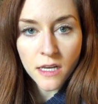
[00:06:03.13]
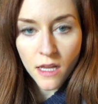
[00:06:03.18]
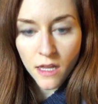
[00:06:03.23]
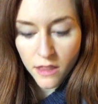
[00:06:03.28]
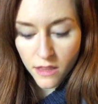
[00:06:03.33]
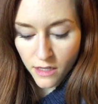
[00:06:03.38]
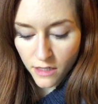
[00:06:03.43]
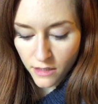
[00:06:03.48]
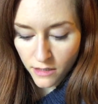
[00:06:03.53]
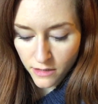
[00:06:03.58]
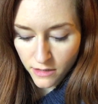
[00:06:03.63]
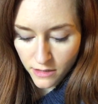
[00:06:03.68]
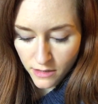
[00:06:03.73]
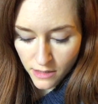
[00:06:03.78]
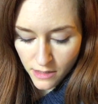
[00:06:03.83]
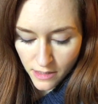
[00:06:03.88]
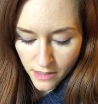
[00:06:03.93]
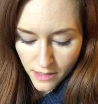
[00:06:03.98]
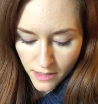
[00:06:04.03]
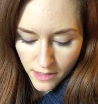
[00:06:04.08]
nothing.
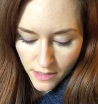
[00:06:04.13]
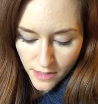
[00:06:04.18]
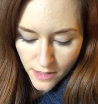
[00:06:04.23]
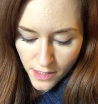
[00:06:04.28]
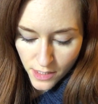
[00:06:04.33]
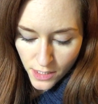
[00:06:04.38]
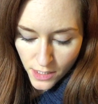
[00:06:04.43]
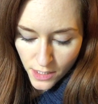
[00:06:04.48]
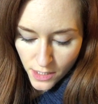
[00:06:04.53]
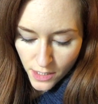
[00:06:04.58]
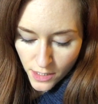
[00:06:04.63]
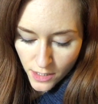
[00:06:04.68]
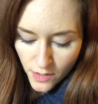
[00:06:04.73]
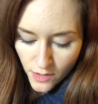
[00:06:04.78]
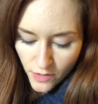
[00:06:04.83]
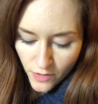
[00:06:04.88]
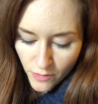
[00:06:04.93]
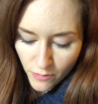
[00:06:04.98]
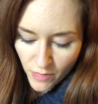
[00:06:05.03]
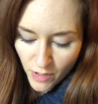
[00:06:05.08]

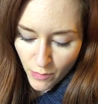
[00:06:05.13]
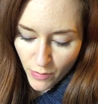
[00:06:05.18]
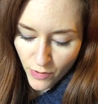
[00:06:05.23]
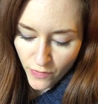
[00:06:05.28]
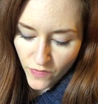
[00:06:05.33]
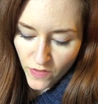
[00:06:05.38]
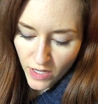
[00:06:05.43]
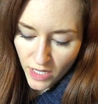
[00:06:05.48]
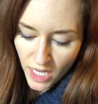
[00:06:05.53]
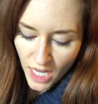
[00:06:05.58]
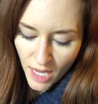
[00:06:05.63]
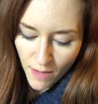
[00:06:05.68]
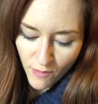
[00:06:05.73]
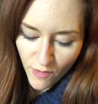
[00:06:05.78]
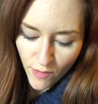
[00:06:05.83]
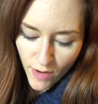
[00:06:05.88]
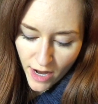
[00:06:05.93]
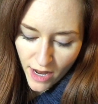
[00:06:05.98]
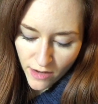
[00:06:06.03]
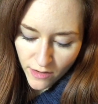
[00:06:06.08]
My birthday came
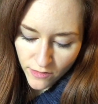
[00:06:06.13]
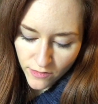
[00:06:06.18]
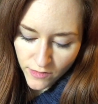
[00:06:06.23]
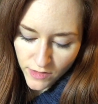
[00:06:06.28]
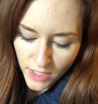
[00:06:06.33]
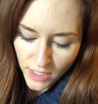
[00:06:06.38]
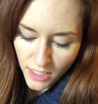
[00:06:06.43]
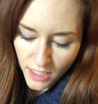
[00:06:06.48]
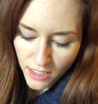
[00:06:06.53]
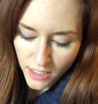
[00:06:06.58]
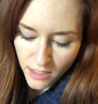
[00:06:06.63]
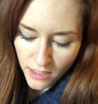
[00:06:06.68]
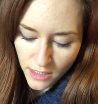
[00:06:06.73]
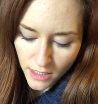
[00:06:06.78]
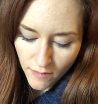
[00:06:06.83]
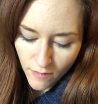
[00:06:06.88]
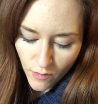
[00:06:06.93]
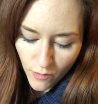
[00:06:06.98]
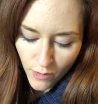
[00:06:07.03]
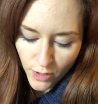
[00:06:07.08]
around, and he didn't
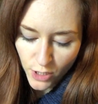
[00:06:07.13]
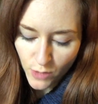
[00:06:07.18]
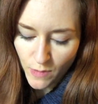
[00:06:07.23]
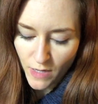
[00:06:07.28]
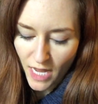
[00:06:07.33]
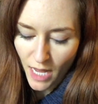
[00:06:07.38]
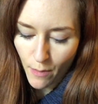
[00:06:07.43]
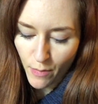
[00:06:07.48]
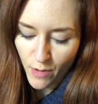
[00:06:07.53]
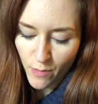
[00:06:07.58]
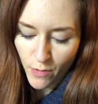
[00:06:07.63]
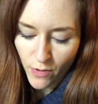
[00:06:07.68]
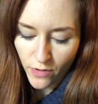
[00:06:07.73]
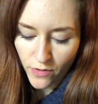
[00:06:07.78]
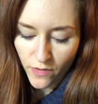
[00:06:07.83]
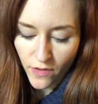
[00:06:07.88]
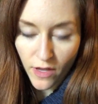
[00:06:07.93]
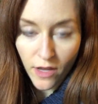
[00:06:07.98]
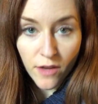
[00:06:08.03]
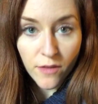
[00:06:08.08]
even wish me happy
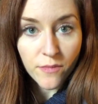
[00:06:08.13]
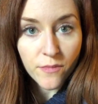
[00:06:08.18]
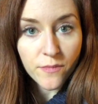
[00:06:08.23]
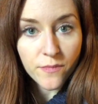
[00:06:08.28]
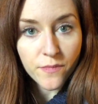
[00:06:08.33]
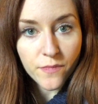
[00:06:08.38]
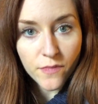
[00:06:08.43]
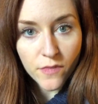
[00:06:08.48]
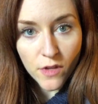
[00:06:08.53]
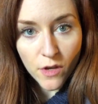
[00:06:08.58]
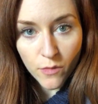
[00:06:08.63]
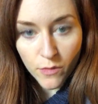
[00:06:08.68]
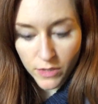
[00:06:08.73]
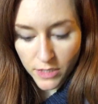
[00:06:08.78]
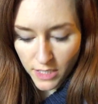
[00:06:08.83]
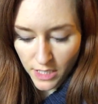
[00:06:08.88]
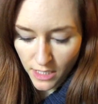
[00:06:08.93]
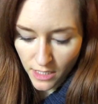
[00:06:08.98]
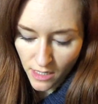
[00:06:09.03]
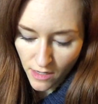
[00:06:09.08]
birthday. No
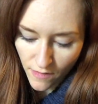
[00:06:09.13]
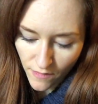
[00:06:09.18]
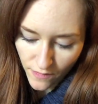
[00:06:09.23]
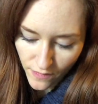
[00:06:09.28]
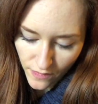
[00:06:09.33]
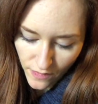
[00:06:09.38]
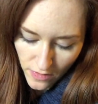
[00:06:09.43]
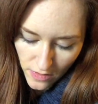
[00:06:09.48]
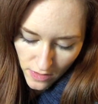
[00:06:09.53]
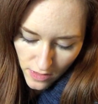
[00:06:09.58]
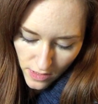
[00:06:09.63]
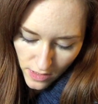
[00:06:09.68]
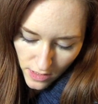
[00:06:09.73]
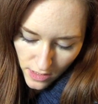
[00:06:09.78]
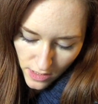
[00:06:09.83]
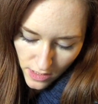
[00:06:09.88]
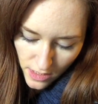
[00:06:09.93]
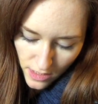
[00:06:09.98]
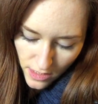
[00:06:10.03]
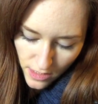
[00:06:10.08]
one did.
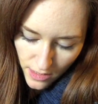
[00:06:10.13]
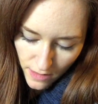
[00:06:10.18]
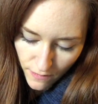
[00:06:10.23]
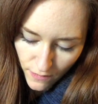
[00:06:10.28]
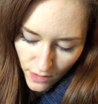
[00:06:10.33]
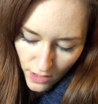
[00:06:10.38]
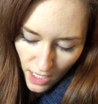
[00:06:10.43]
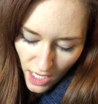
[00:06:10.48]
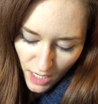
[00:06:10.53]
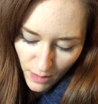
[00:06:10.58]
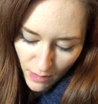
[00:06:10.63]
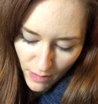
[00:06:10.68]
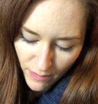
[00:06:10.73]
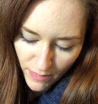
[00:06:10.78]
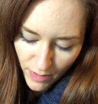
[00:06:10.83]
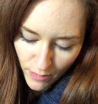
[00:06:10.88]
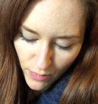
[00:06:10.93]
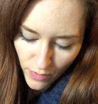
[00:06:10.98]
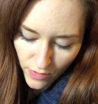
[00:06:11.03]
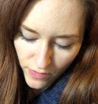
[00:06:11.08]
They forgot about
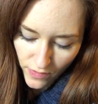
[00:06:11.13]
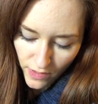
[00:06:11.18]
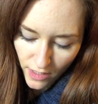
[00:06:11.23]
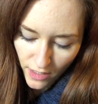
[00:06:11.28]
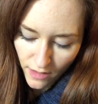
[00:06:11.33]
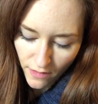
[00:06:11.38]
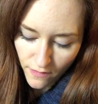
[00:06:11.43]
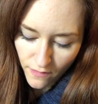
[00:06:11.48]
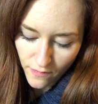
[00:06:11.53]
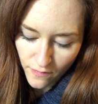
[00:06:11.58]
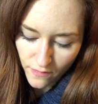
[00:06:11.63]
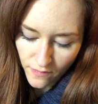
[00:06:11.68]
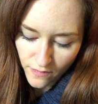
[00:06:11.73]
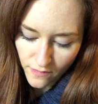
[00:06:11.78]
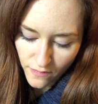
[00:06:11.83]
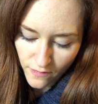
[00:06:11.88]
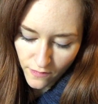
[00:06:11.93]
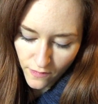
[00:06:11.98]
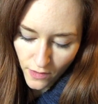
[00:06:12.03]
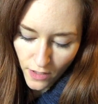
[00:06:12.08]
my birthday,
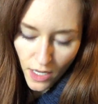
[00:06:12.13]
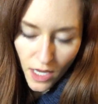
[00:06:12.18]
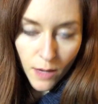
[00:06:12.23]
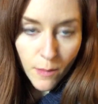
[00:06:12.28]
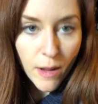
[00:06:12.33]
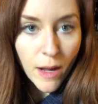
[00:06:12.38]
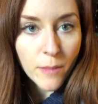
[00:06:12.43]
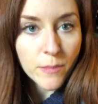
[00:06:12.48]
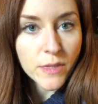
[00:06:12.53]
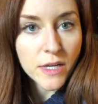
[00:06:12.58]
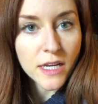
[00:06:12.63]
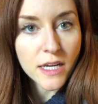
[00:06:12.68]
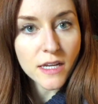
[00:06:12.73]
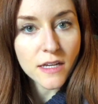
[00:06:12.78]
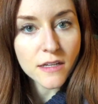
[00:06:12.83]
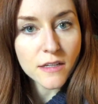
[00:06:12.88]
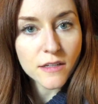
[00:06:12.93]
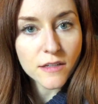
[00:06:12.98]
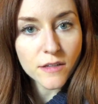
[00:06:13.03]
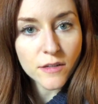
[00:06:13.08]
forgot about me,
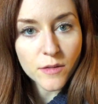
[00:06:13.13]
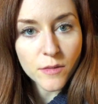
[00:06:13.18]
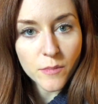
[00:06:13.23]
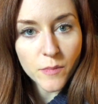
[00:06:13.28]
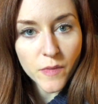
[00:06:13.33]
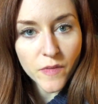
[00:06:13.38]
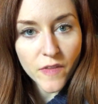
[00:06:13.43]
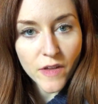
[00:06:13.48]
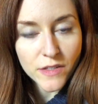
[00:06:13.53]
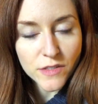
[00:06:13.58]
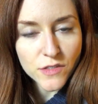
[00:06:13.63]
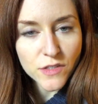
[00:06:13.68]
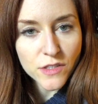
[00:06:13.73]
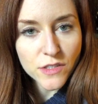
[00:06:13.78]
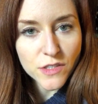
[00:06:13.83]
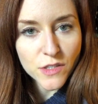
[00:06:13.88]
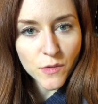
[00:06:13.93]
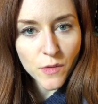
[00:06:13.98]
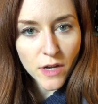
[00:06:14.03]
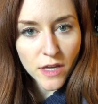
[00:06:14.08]
but that's
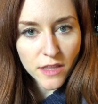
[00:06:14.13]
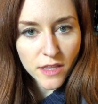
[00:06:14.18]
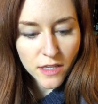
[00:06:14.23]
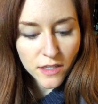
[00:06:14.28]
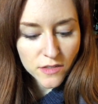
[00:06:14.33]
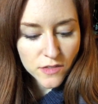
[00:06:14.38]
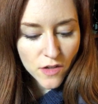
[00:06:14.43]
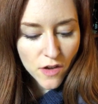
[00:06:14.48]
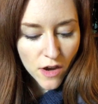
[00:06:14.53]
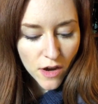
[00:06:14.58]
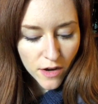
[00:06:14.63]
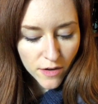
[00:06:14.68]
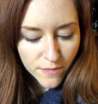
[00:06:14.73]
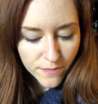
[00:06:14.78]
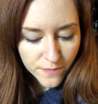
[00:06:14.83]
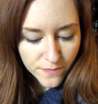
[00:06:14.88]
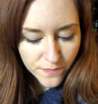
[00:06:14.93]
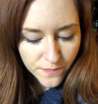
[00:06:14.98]
just the way things are.